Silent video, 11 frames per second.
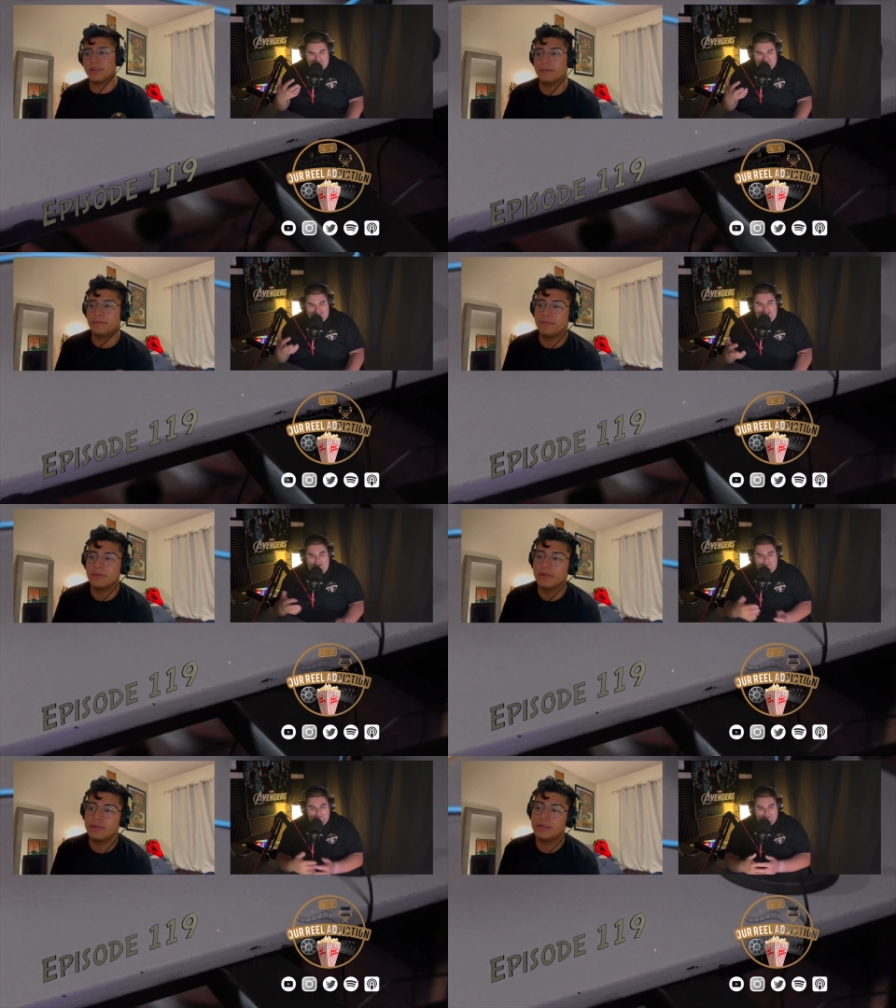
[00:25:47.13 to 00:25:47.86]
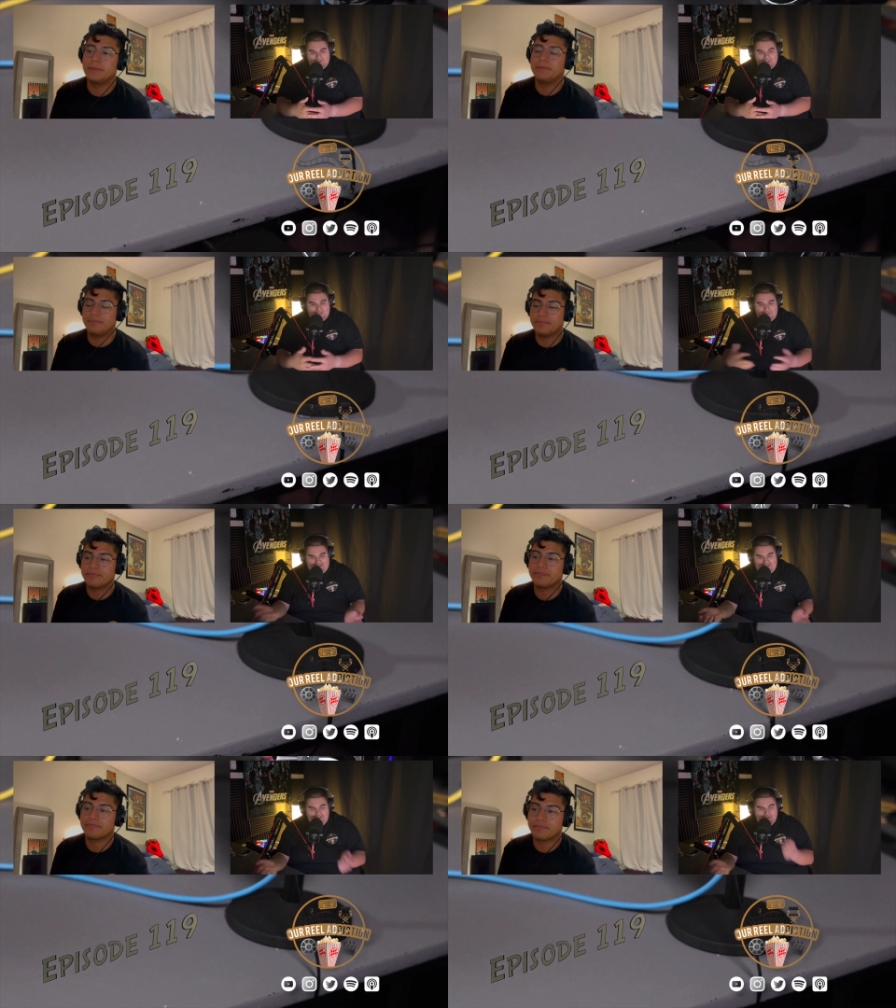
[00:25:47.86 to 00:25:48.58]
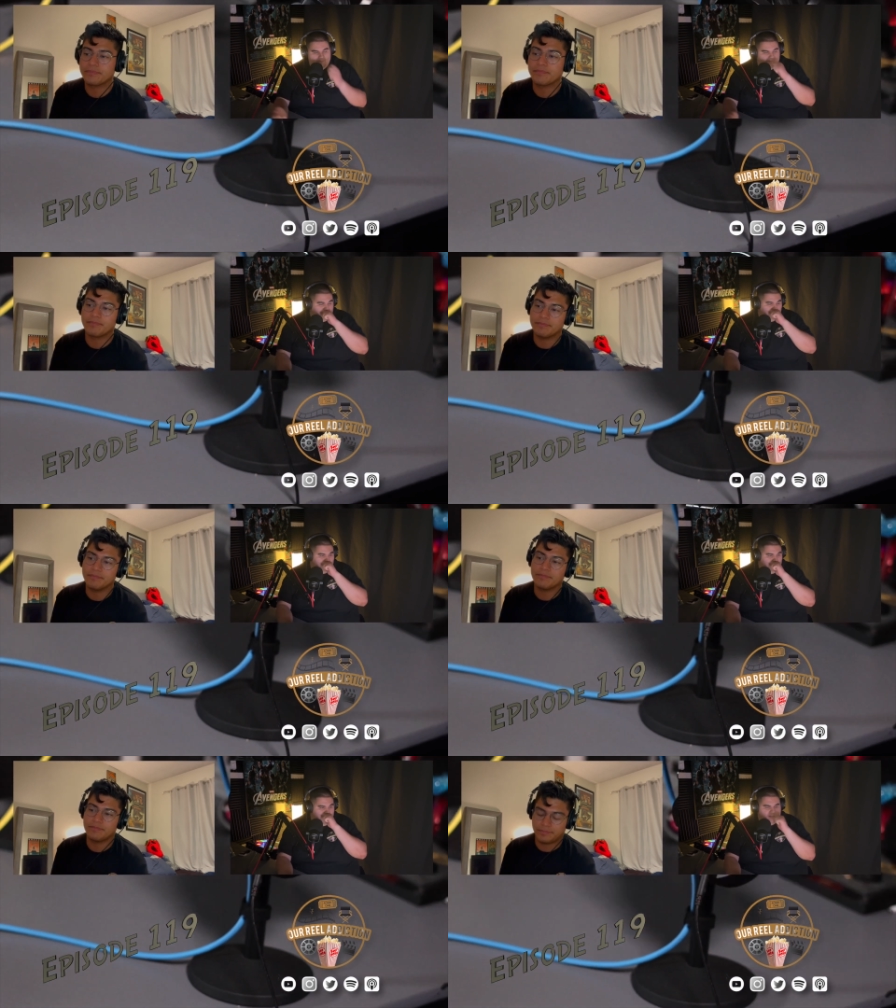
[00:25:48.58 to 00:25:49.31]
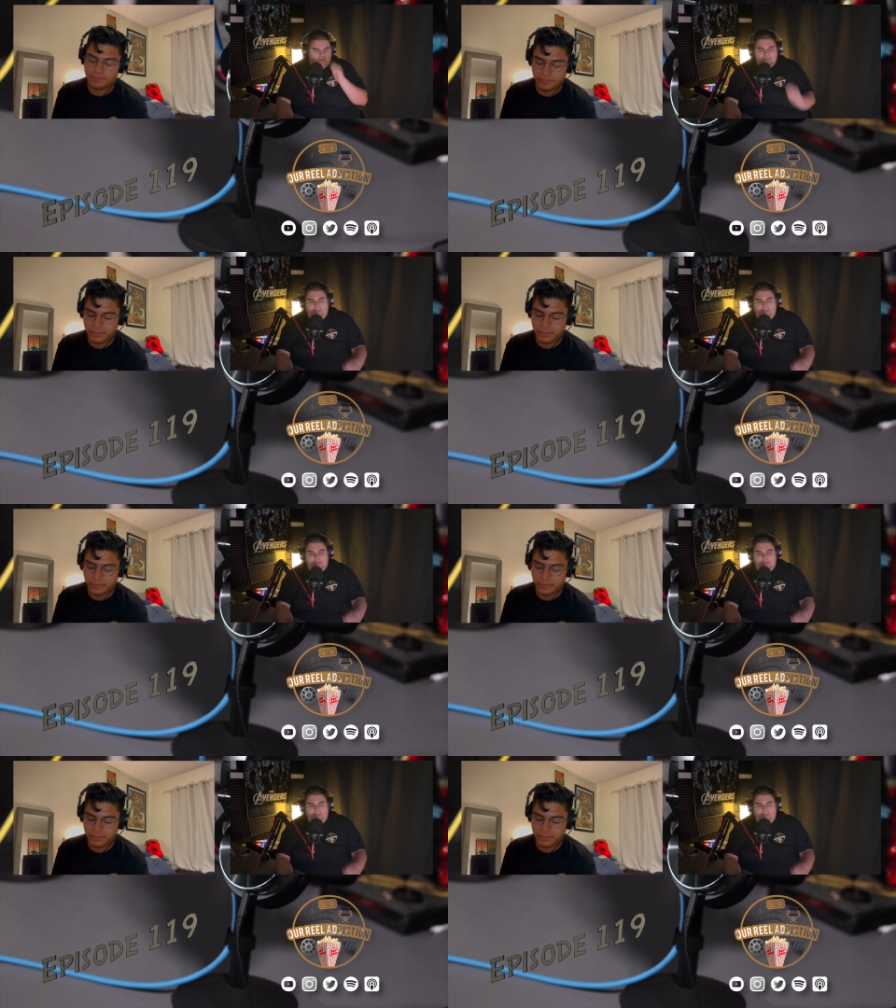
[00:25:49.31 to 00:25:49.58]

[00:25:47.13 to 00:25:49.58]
of a gap where there's expanded. Excuse me,